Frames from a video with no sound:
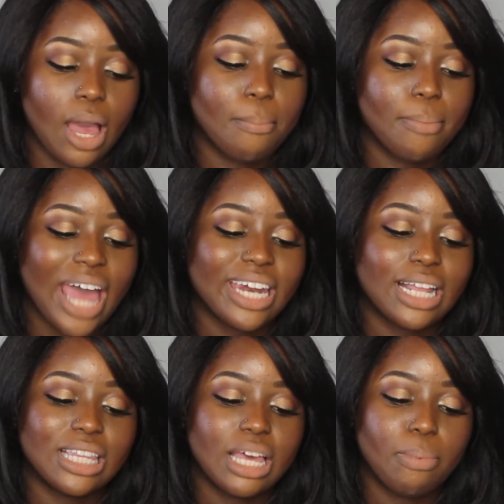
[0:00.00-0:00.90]

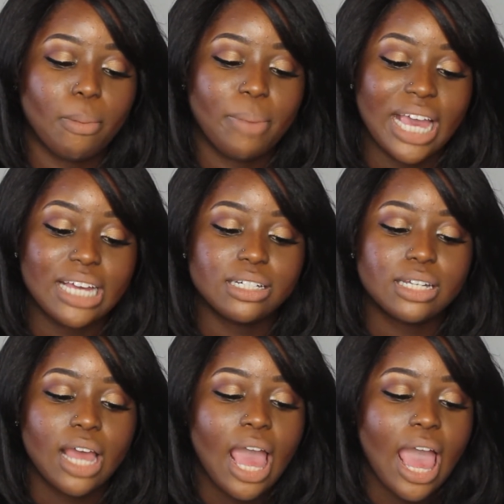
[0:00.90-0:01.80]
matte lip
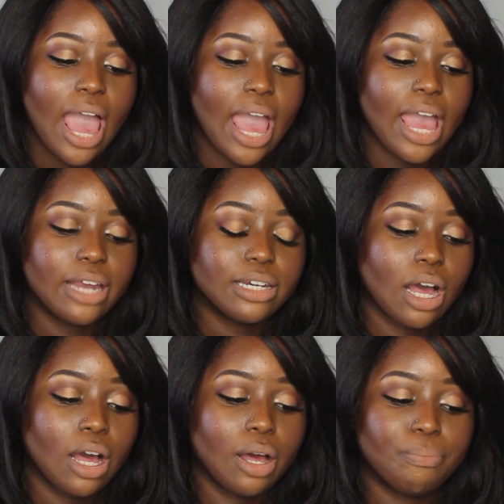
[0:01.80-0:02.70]
paint,
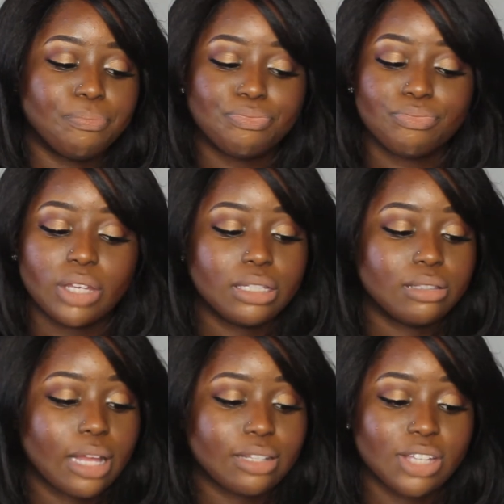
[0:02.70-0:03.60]
and
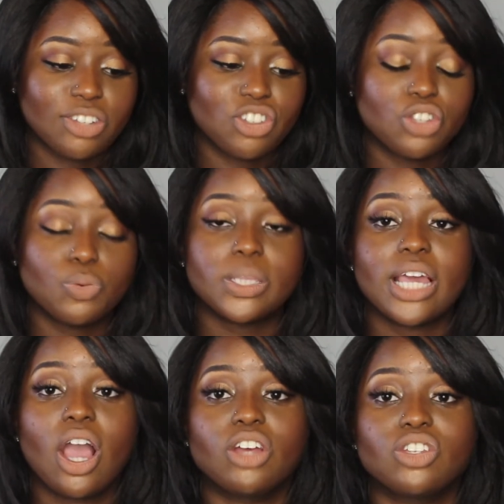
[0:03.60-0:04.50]
that's just what
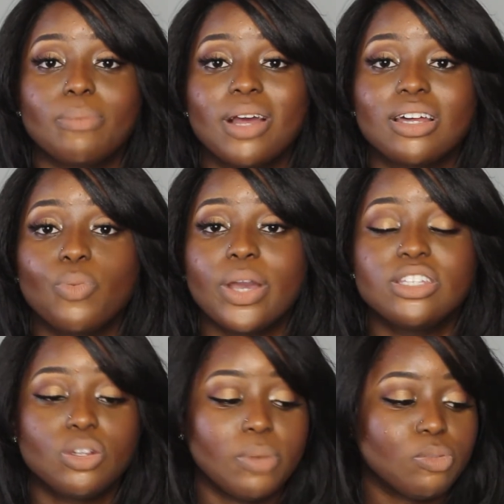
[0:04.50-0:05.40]
they are. So I'm not going to
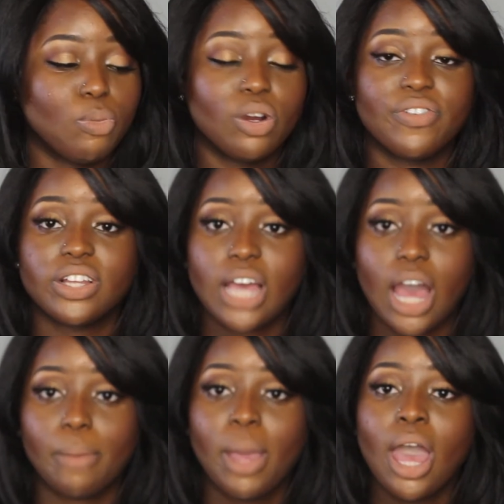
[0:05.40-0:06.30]
waste too much more of your
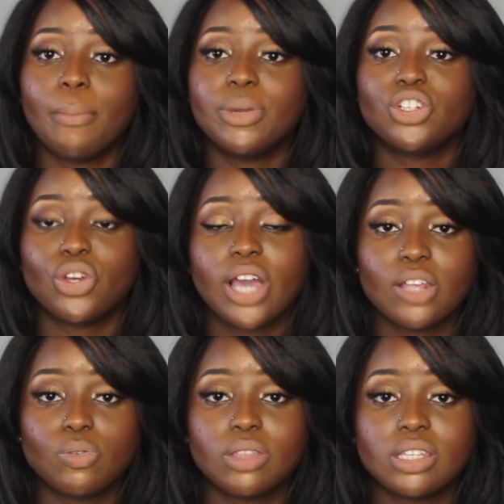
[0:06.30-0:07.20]
time. I'm going to show you
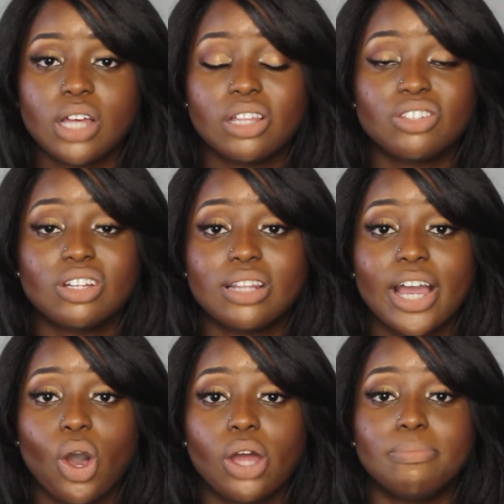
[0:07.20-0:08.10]
guys what these colors look
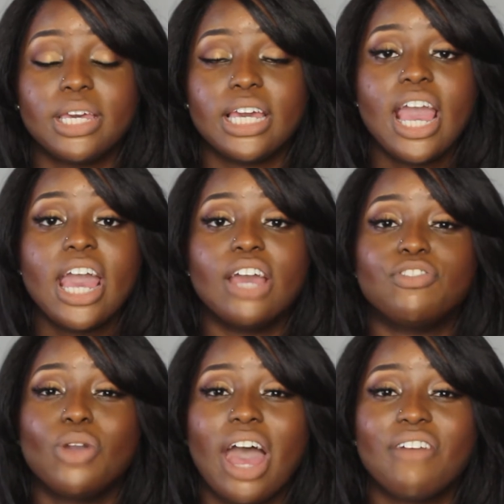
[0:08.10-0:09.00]
like on me. If
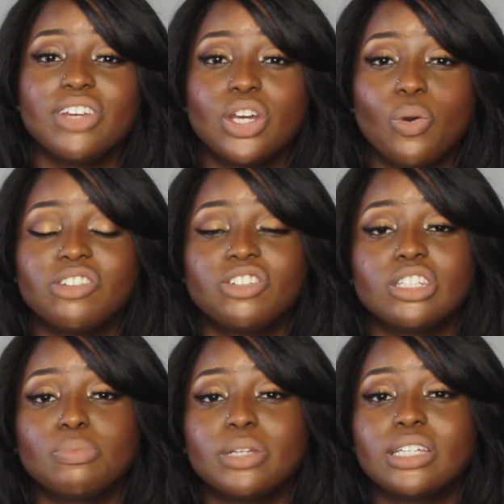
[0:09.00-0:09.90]
you have any
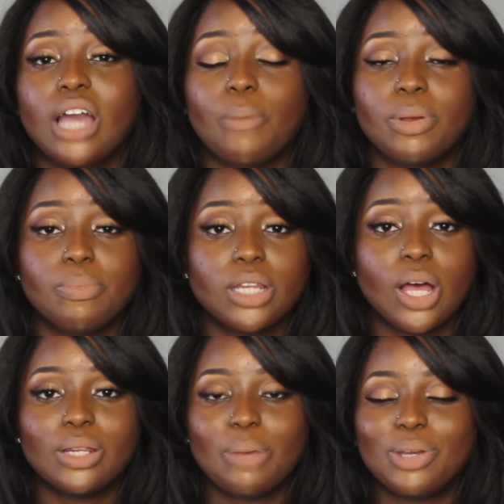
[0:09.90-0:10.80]
questions, please comment
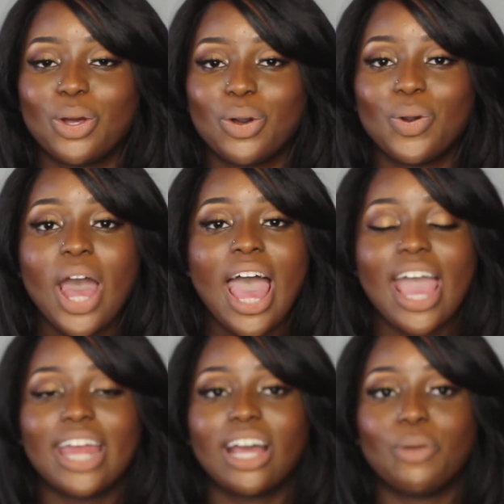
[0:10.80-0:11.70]
below, let me know,
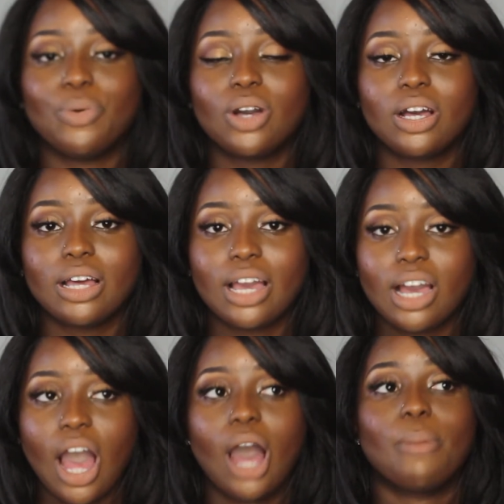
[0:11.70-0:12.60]
and I will
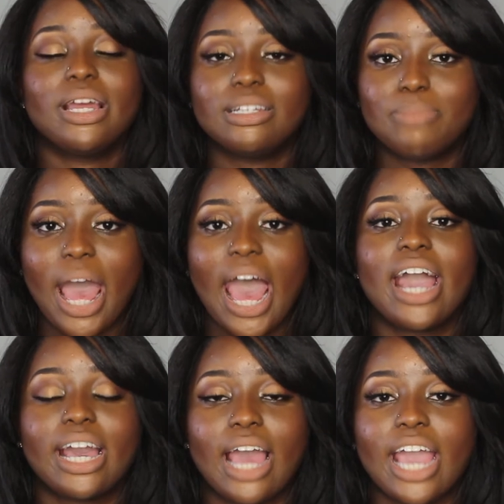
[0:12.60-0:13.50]
comment
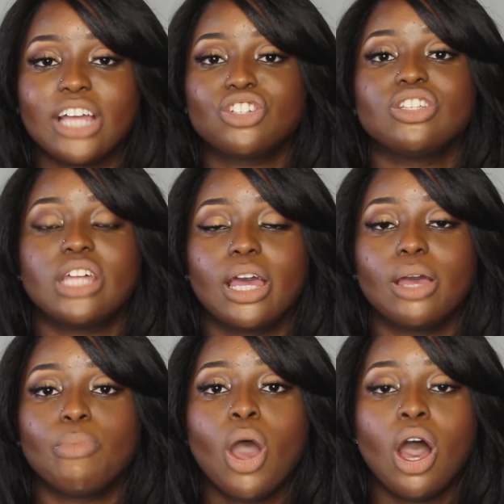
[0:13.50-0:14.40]
back, answer them,